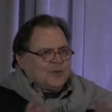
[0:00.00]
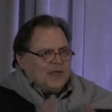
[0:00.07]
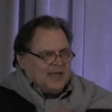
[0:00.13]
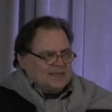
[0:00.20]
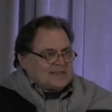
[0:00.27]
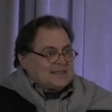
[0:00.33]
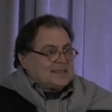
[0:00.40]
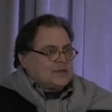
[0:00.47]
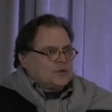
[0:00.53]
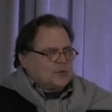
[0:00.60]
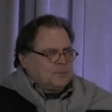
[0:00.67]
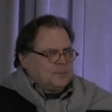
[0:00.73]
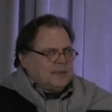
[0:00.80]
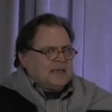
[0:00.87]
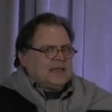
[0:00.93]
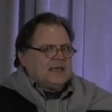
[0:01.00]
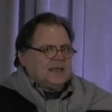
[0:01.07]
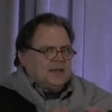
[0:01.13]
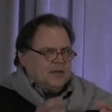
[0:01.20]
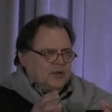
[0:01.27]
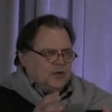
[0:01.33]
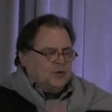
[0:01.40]
and still
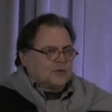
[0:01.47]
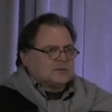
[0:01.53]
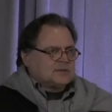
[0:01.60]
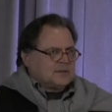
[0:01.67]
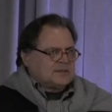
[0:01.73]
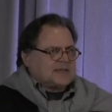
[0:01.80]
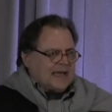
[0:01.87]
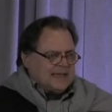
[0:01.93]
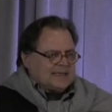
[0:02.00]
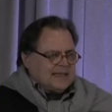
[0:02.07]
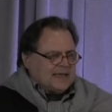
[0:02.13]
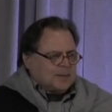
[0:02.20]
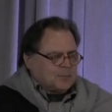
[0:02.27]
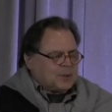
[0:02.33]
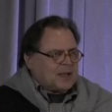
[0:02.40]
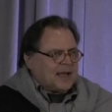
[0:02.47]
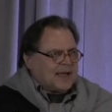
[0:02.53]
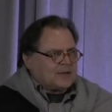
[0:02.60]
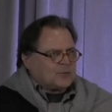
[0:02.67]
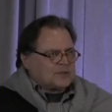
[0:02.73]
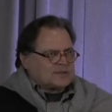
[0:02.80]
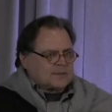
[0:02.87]
be, you know, tightly
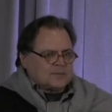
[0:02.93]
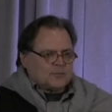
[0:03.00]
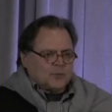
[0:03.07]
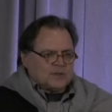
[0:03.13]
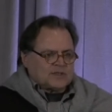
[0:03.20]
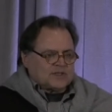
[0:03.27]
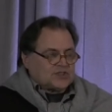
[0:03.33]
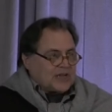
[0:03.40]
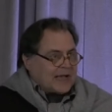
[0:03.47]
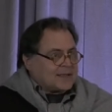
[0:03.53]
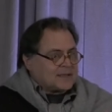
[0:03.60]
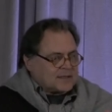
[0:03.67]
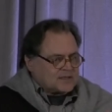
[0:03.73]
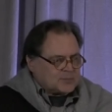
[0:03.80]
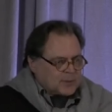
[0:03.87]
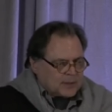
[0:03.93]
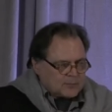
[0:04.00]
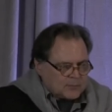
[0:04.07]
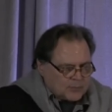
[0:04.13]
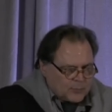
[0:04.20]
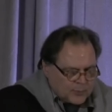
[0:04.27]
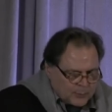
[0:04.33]
compliant was a was a challenge. But
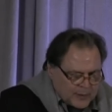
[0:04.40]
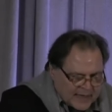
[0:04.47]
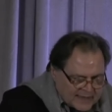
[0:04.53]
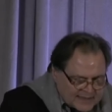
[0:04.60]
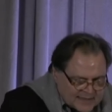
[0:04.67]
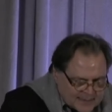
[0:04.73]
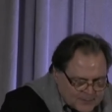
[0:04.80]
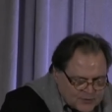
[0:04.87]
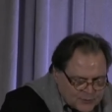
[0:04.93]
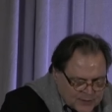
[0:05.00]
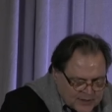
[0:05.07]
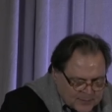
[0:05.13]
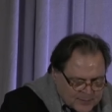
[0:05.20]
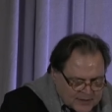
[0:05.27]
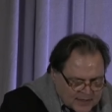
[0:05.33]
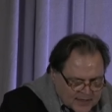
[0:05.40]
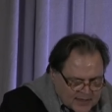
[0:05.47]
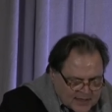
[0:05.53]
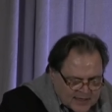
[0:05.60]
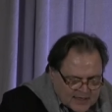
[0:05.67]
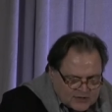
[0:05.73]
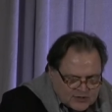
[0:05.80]
we ended up doing it. But
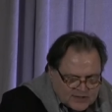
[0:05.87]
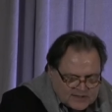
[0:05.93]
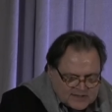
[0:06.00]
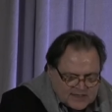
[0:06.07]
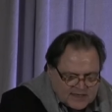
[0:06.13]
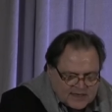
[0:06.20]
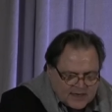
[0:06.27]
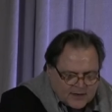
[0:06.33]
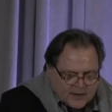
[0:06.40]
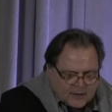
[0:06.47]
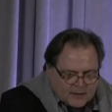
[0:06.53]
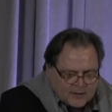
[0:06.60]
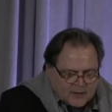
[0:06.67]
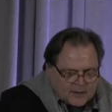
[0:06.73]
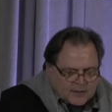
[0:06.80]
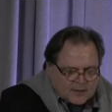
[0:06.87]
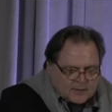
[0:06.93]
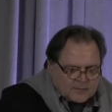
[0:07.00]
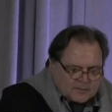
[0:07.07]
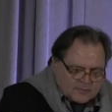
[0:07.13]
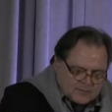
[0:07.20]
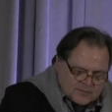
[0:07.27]
as you can see here,
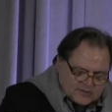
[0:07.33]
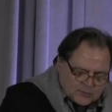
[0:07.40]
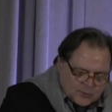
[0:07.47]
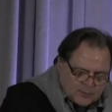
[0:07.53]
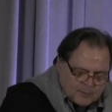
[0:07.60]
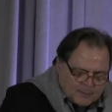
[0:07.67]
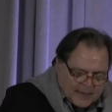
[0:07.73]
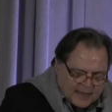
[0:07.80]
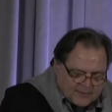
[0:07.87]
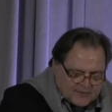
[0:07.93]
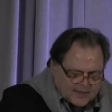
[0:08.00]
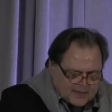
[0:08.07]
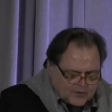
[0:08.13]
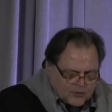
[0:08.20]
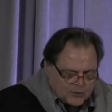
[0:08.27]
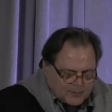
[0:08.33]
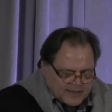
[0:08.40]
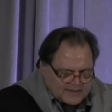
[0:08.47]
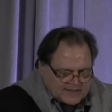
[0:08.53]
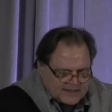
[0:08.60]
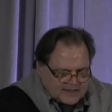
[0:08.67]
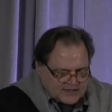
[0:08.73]
this woman, Beth, can, you know,
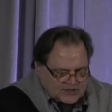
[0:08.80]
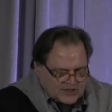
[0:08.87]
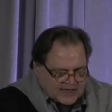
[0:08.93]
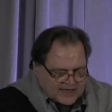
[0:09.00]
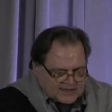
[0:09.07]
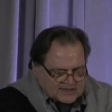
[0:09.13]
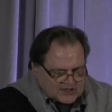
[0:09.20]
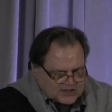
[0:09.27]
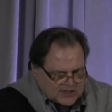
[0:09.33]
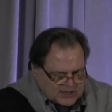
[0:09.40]
basically she has, she